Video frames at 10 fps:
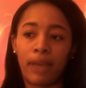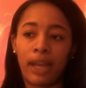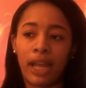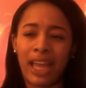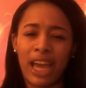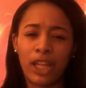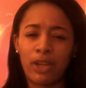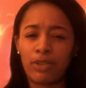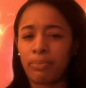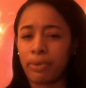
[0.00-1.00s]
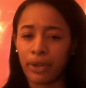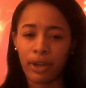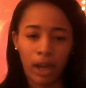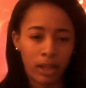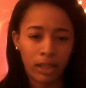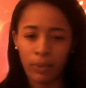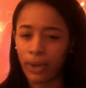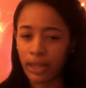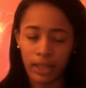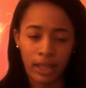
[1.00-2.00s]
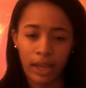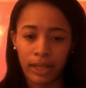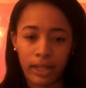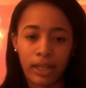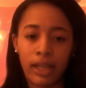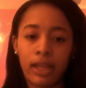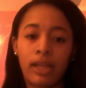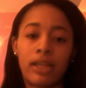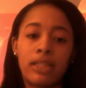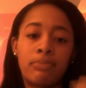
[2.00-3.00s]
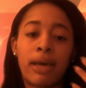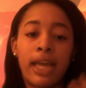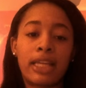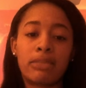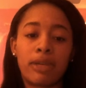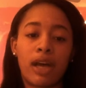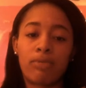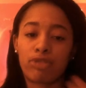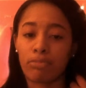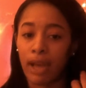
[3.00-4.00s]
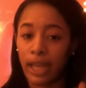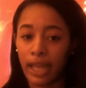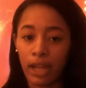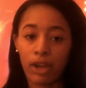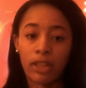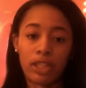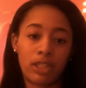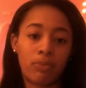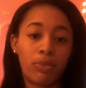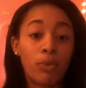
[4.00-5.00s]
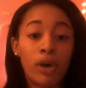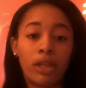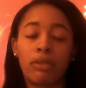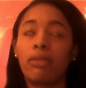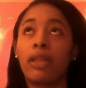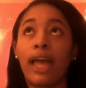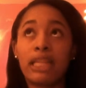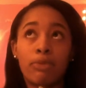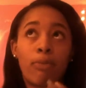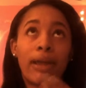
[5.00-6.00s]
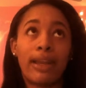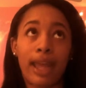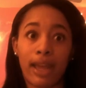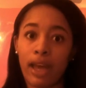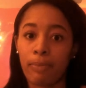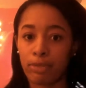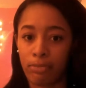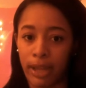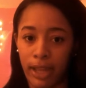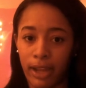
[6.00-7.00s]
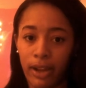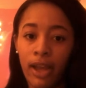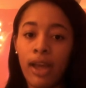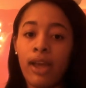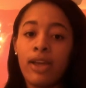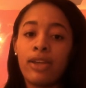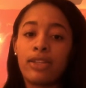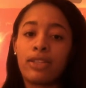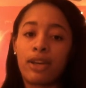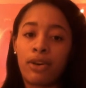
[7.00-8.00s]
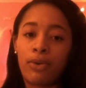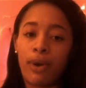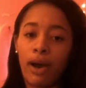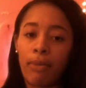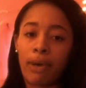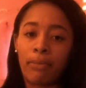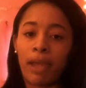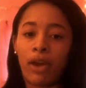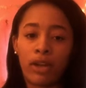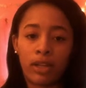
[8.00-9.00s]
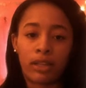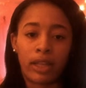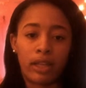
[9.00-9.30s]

And I kind of use it periodically when I think I need it, because my eczema comes from my hair. At least the eczema on my neck comes from my hair. So I'm not gonna